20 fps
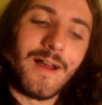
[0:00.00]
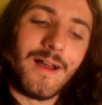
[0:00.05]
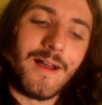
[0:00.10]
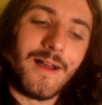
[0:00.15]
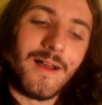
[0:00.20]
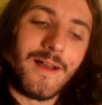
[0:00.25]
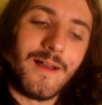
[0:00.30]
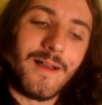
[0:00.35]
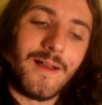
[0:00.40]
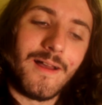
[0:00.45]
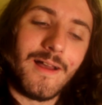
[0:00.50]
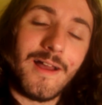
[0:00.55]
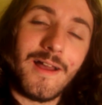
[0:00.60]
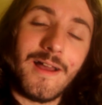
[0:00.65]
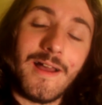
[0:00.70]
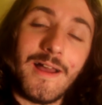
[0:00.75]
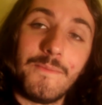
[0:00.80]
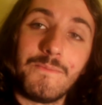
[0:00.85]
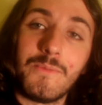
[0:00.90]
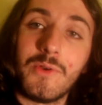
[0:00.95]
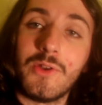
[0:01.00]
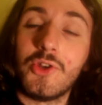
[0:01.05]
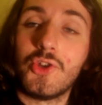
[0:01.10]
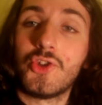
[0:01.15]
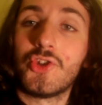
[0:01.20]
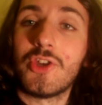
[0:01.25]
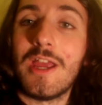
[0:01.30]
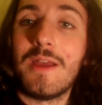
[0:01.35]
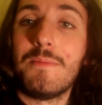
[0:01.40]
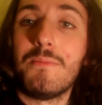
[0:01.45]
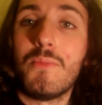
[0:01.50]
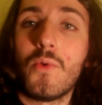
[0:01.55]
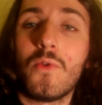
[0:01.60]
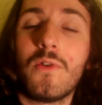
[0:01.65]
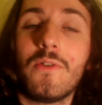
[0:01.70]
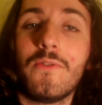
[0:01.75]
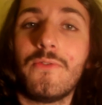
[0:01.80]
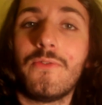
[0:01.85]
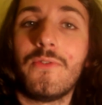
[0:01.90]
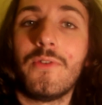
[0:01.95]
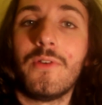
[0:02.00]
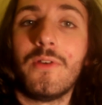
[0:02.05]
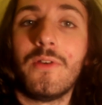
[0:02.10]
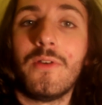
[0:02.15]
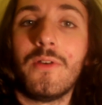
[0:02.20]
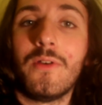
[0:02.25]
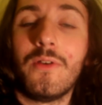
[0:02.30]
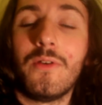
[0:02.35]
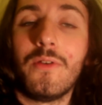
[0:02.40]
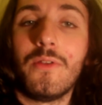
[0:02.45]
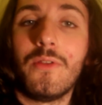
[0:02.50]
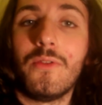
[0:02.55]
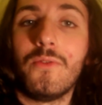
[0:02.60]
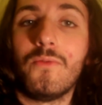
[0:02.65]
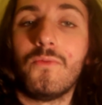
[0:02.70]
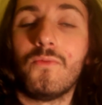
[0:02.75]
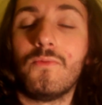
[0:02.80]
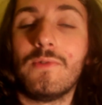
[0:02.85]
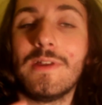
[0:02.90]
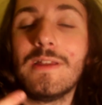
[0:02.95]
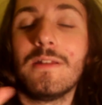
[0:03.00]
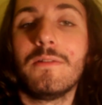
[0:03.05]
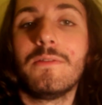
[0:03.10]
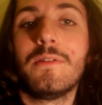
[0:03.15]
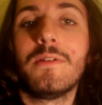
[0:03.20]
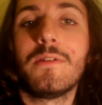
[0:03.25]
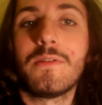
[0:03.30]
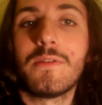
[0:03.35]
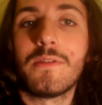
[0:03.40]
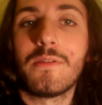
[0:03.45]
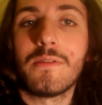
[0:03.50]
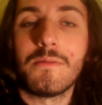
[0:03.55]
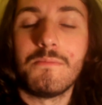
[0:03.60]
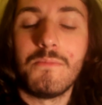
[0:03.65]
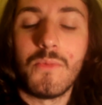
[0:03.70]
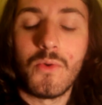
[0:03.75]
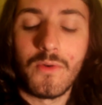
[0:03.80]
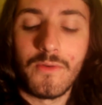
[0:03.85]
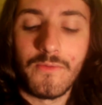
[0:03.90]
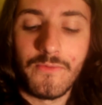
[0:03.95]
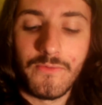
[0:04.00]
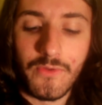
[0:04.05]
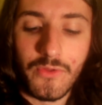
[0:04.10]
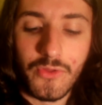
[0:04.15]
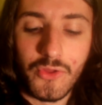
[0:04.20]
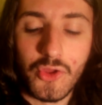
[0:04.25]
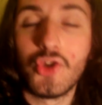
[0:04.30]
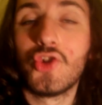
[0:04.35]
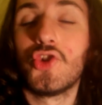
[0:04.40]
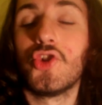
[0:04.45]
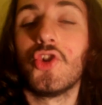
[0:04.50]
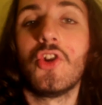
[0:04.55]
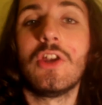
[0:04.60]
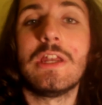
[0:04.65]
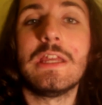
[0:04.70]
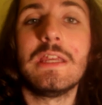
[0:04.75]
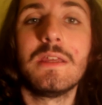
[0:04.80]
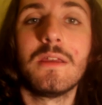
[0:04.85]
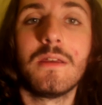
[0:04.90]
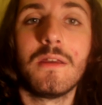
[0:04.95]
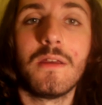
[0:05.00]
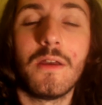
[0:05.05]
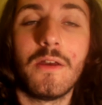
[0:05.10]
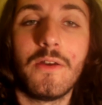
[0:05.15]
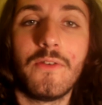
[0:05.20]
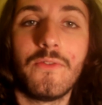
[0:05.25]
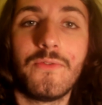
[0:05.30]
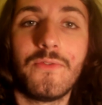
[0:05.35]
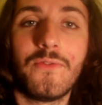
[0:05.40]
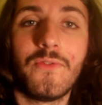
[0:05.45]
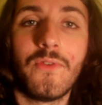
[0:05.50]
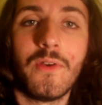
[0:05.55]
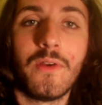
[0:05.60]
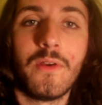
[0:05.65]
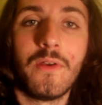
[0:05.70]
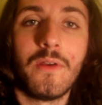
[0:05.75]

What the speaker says: I'm going to share more of realness, more of the journey of